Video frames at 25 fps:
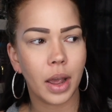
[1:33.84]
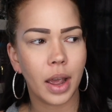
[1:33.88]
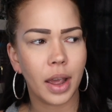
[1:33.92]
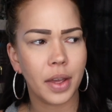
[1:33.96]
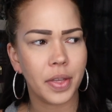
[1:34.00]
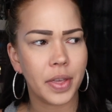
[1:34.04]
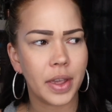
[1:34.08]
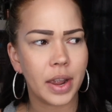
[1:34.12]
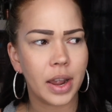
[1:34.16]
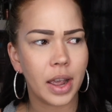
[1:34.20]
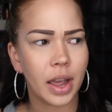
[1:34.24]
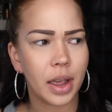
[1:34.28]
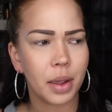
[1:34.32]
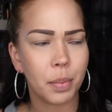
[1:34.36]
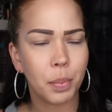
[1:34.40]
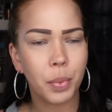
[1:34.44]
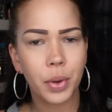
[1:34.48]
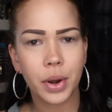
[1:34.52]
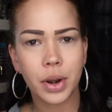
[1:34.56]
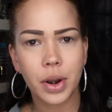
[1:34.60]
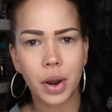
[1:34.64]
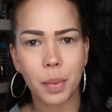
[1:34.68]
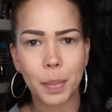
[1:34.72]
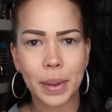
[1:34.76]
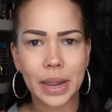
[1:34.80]
I think I
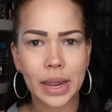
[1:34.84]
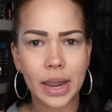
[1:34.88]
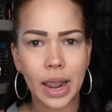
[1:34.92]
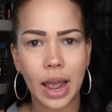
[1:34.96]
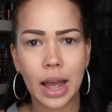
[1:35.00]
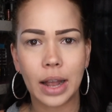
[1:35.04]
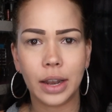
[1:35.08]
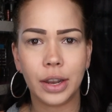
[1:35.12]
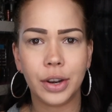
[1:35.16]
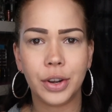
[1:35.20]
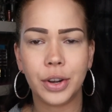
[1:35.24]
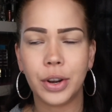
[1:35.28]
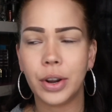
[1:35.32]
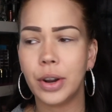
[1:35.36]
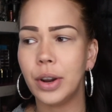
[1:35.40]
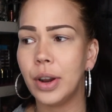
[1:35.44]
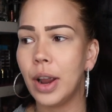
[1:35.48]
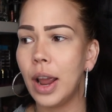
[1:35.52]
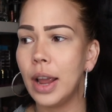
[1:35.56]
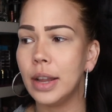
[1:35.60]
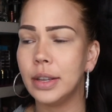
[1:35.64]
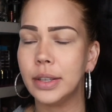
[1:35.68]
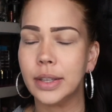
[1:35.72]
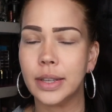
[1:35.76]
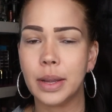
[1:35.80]
put it on my
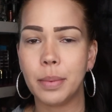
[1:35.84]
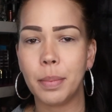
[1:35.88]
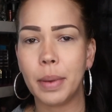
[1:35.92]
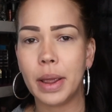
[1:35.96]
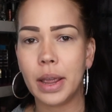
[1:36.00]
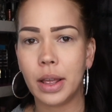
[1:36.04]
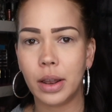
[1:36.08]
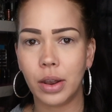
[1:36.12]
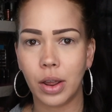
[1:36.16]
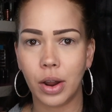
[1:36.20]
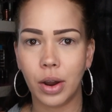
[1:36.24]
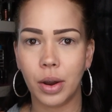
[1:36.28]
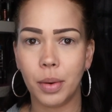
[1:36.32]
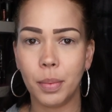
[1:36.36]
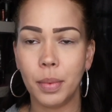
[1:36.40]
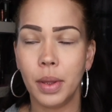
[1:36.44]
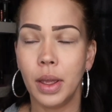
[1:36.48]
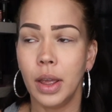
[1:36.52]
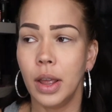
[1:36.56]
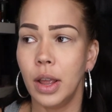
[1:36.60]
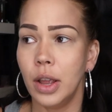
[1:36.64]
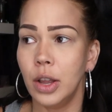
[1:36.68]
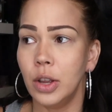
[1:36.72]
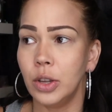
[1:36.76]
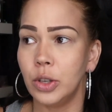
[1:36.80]
calendar. I set my alarm.
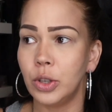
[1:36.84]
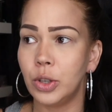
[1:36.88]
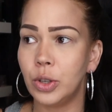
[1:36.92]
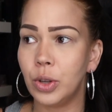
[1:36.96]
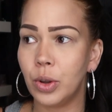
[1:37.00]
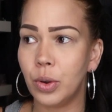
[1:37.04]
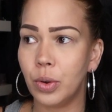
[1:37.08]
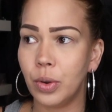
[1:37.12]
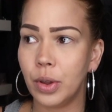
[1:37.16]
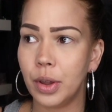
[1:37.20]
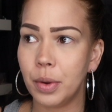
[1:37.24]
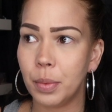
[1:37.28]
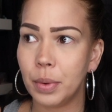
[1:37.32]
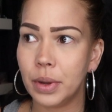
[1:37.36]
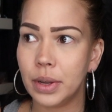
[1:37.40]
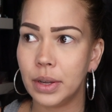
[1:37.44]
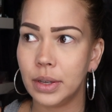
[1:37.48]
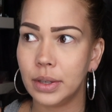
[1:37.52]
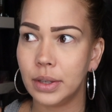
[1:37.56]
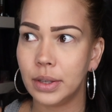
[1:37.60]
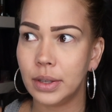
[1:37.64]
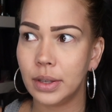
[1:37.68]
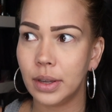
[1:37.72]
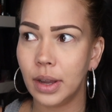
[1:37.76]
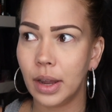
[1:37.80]
So it
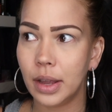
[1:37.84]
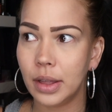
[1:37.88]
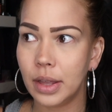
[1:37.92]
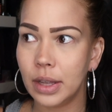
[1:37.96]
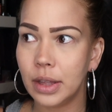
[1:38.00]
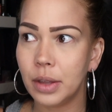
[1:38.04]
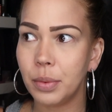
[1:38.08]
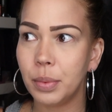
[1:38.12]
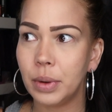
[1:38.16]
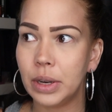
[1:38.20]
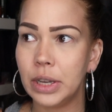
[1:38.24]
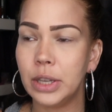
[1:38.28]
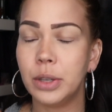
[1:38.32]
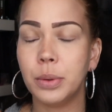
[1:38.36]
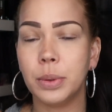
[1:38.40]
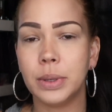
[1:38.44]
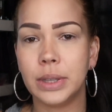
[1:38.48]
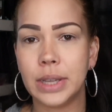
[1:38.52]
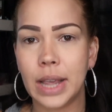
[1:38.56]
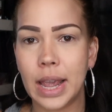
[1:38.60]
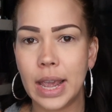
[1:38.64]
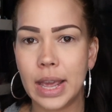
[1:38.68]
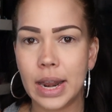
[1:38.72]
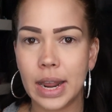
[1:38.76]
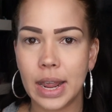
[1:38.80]
was, I think the release
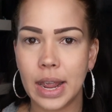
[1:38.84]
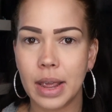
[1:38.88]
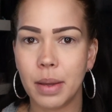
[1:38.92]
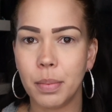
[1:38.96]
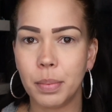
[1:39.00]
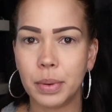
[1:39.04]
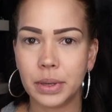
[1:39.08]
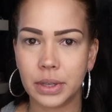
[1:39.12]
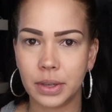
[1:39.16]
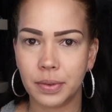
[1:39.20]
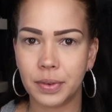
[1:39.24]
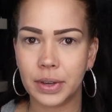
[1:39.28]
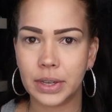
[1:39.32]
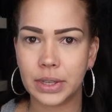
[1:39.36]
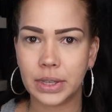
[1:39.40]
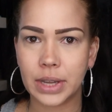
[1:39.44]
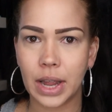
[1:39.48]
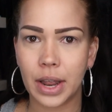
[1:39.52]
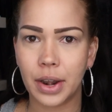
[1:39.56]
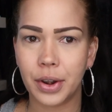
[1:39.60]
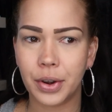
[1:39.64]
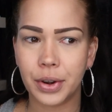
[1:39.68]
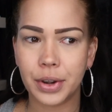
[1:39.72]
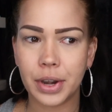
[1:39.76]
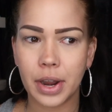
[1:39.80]
was 8 a.m. Pacific
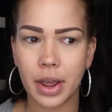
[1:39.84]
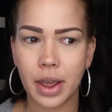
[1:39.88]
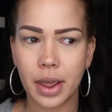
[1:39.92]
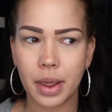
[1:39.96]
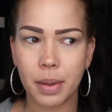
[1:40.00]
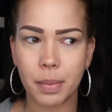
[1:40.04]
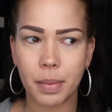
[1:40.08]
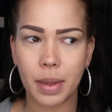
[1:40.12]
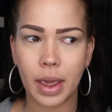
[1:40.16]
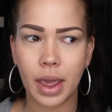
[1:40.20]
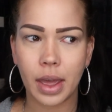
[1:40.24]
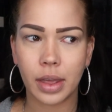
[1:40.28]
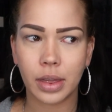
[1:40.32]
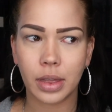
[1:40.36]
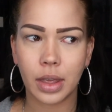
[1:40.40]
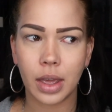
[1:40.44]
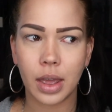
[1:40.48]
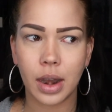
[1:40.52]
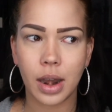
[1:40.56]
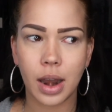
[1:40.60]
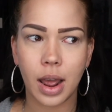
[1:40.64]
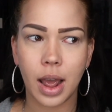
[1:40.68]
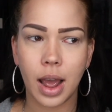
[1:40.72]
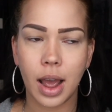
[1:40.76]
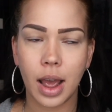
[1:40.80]
Standard Time. And
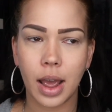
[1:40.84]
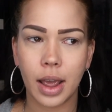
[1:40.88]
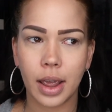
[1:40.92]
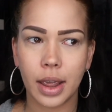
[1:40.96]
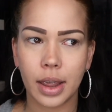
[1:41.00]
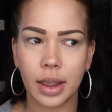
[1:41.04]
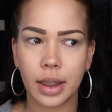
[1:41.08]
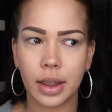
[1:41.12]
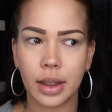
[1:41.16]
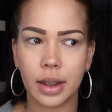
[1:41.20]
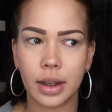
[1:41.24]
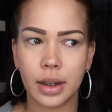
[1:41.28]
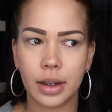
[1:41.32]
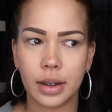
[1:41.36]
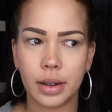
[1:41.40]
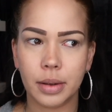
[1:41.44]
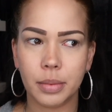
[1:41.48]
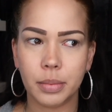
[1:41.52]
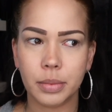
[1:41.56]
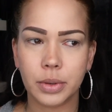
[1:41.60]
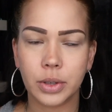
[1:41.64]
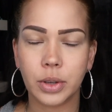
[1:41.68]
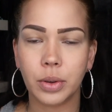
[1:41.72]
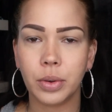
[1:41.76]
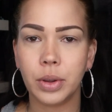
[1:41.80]
then
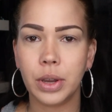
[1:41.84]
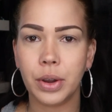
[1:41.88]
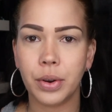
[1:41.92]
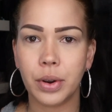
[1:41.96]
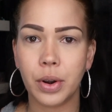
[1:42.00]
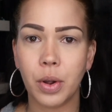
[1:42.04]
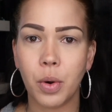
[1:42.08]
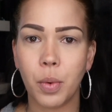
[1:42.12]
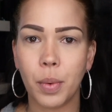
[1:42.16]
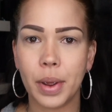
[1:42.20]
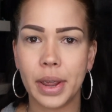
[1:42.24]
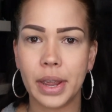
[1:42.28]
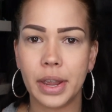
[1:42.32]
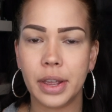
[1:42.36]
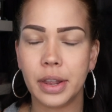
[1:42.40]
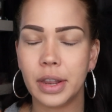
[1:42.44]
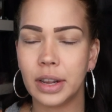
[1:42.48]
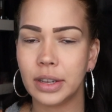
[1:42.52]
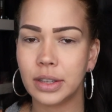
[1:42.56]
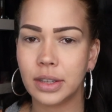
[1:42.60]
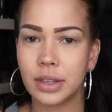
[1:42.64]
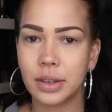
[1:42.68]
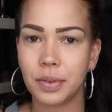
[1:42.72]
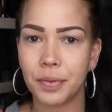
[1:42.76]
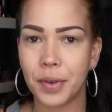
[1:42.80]
so here in Hawaii,
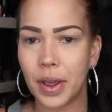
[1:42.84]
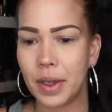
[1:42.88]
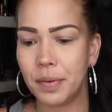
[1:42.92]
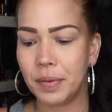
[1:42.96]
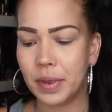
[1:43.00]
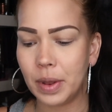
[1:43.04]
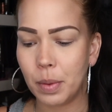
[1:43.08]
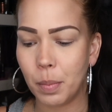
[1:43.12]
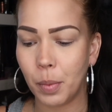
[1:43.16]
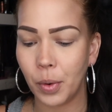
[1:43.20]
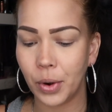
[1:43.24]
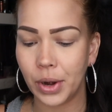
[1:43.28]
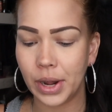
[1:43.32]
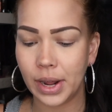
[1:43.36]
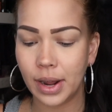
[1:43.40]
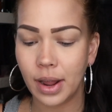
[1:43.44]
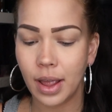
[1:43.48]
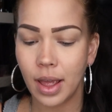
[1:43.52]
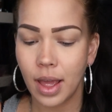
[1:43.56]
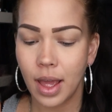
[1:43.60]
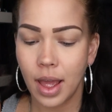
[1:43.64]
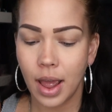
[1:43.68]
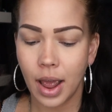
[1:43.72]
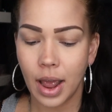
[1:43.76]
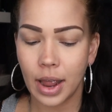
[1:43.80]
that's 5 in the morning.
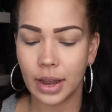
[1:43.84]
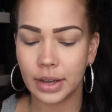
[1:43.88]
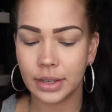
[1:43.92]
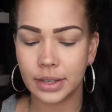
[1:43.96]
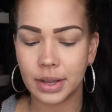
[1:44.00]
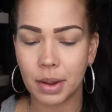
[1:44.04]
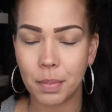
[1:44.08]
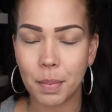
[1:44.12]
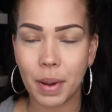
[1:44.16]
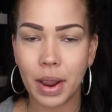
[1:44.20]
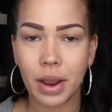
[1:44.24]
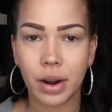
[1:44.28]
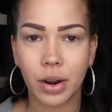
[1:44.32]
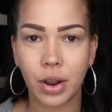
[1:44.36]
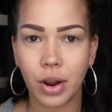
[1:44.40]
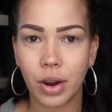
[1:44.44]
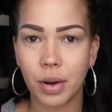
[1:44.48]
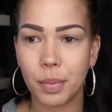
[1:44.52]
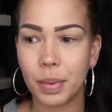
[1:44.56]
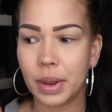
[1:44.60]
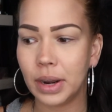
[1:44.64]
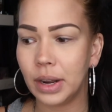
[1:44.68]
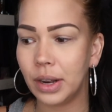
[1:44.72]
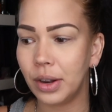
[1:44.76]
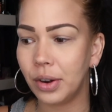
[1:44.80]
I set my
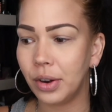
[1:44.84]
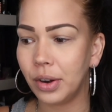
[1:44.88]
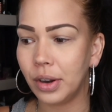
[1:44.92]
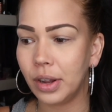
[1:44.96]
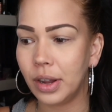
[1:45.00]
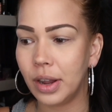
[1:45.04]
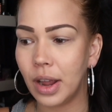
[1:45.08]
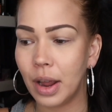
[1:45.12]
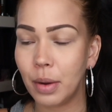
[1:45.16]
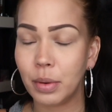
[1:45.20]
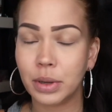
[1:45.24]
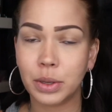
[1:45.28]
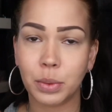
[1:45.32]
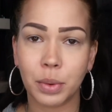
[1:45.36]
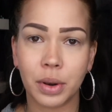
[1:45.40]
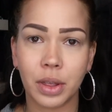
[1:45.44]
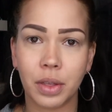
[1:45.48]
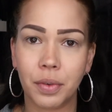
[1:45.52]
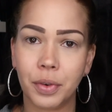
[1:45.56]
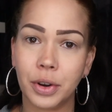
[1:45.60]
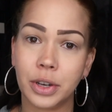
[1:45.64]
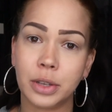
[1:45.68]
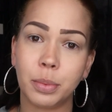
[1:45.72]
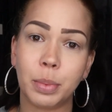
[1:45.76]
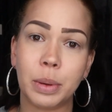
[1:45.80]
alarm, and literally I was one of
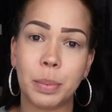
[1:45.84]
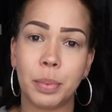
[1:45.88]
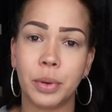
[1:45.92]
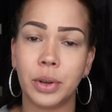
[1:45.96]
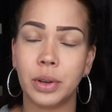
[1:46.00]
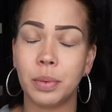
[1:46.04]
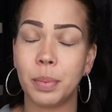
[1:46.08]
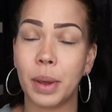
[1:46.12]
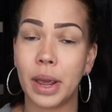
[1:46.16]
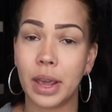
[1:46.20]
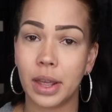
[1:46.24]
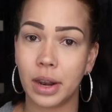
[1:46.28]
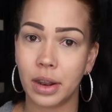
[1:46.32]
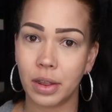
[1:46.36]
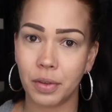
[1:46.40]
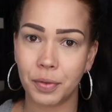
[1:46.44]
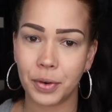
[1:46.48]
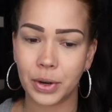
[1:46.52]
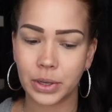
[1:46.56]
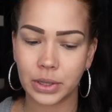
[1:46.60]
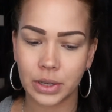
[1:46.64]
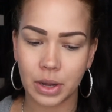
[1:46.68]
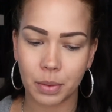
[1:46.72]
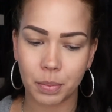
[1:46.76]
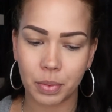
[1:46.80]
the first people to buy it in the
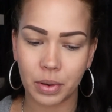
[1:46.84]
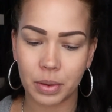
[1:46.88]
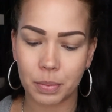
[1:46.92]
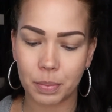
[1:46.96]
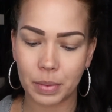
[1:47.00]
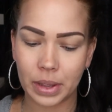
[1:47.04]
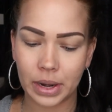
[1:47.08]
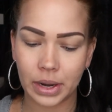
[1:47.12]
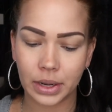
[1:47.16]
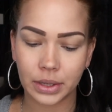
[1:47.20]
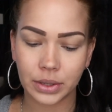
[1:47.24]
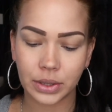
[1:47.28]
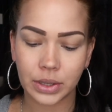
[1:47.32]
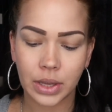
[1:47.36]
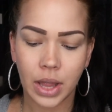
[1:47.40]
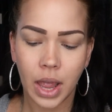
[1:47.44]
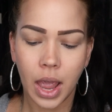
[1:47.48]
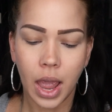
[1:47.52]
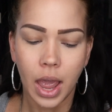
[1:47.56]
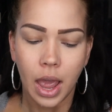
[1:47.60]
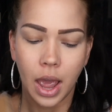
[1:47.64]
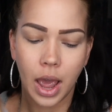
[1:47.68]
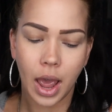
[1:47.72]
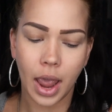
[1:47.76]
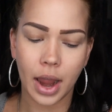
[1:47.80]
first couple of minutes.
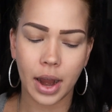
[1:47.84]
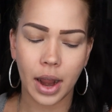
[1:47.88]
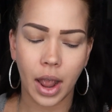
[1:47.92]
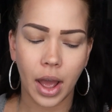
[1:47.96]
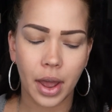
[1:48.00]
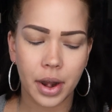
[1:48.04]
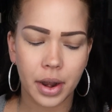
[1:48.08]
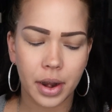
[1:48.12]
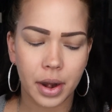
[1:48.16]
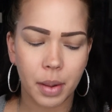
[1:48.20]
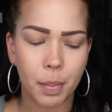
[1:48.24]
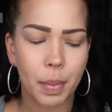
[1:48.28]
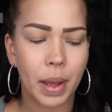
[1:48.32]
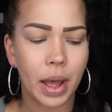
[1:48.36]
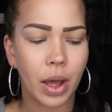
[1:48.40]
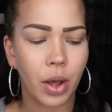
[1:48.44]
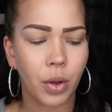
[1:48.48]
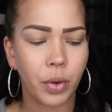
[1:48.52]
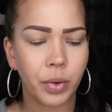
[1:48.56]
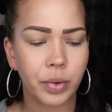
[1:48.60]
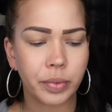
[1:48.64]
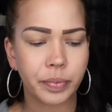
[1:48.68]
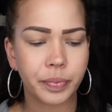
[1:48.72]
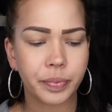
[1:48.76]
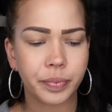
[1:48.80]
I got it
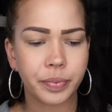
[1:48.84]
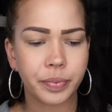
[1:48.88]
about,